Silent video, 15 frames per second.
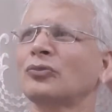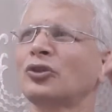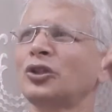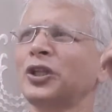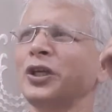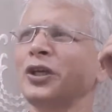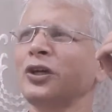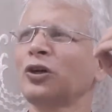
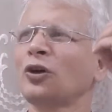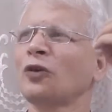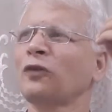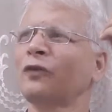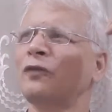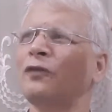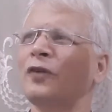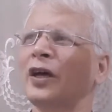think
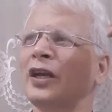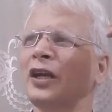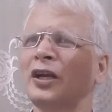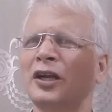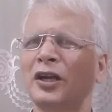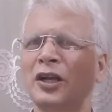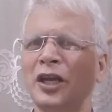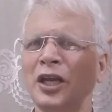of very
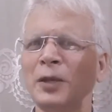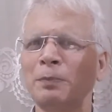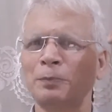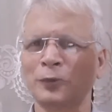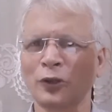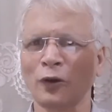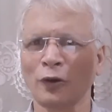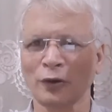
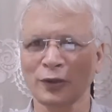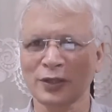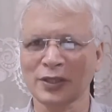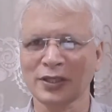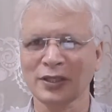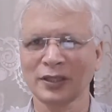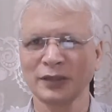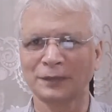deep
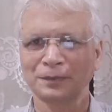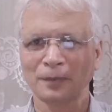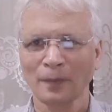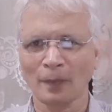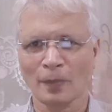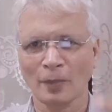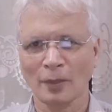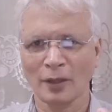thoughts.
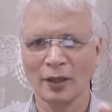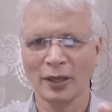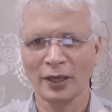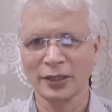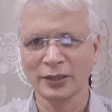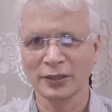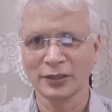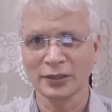
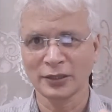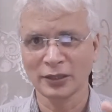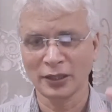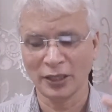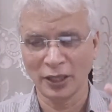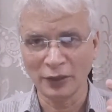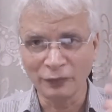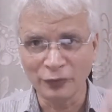And
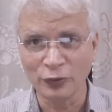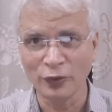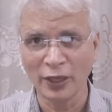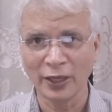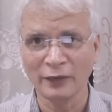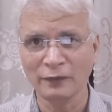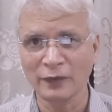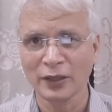if you
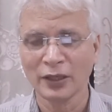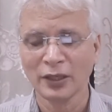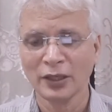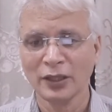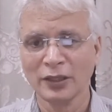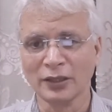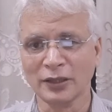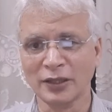have
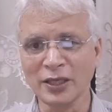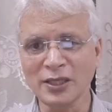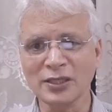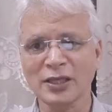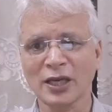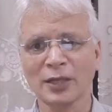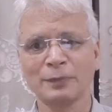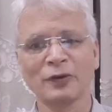this
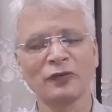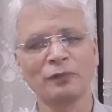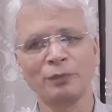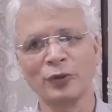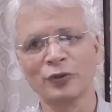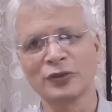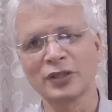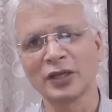type of
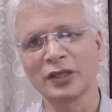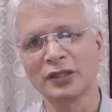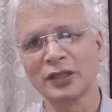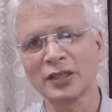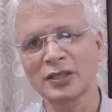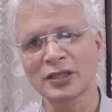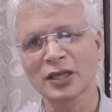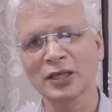music,
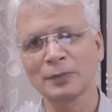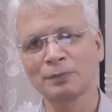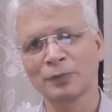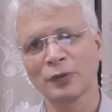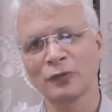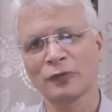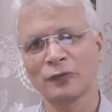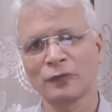this type
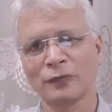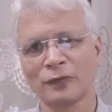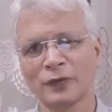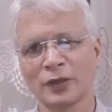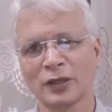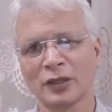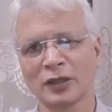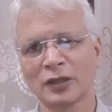of
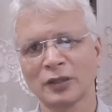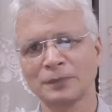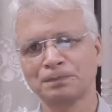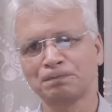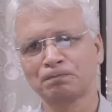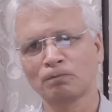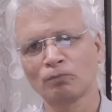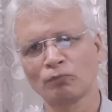
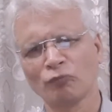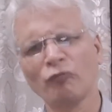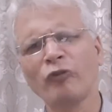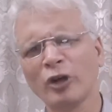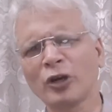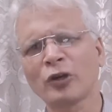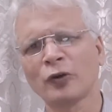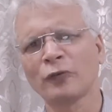
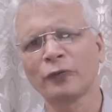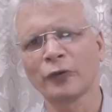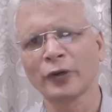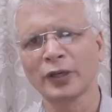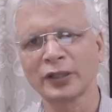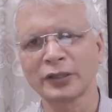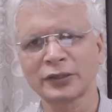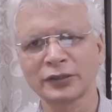work of
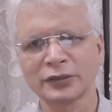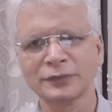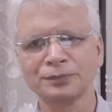art,